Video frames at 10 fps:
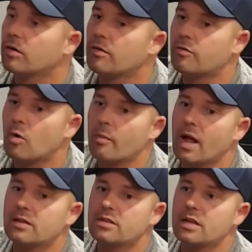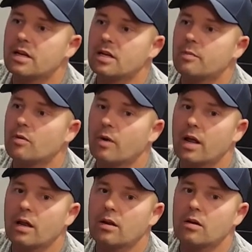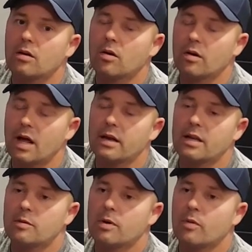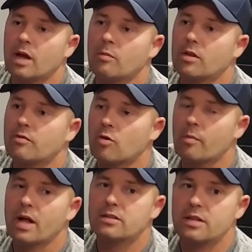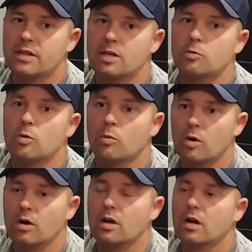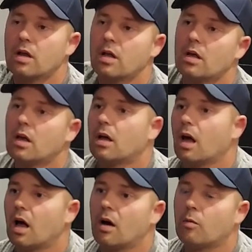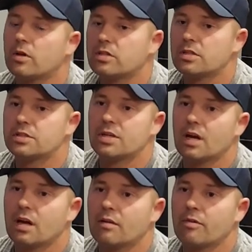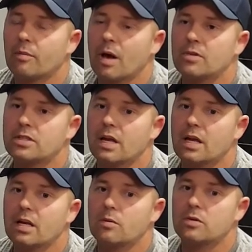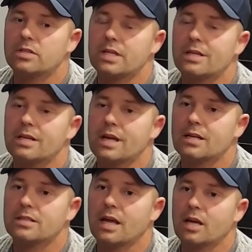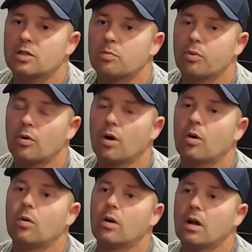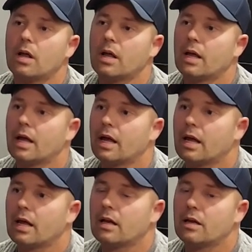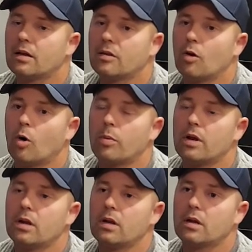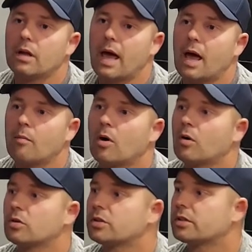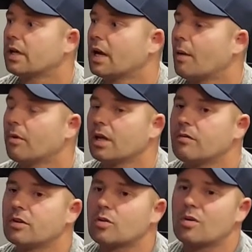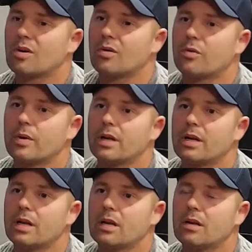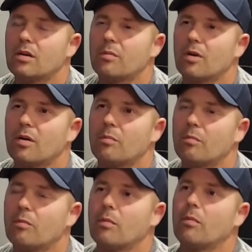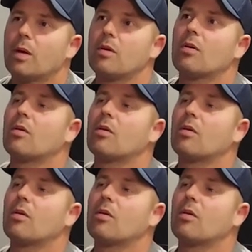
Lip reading: the formats that need to be ran, or not need to be ran, but the formats that these will work, which is, if I'm not mistaken, it was DTS:X Pro and Dolby Atmos, and I believe it's Oro 3D, or maybe